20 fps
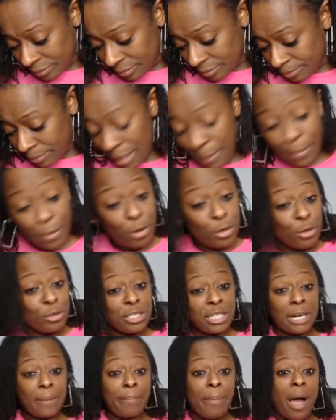People don't
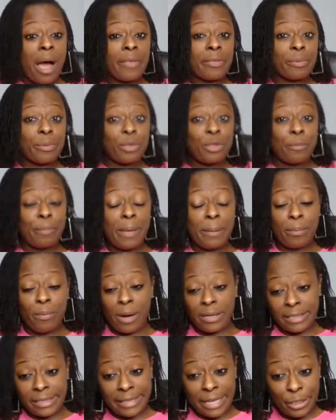usually bother me when you people
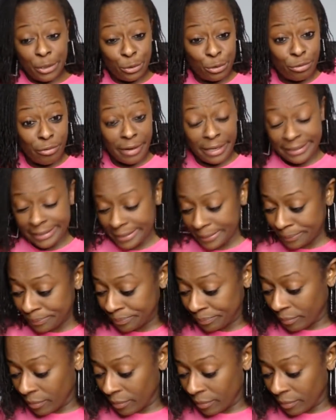watch. They think you crazy.